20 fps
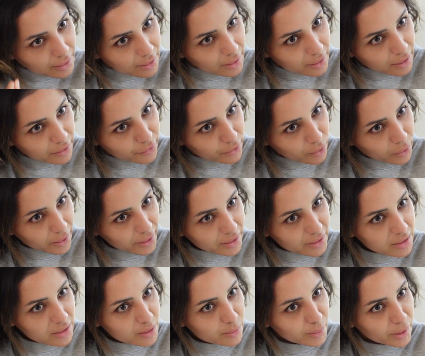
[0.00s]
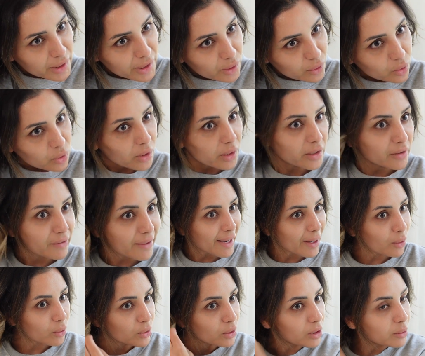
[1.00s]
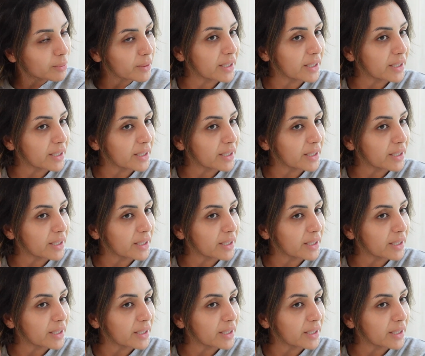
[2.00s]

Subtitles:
And I feel like this is my little kind of outlet,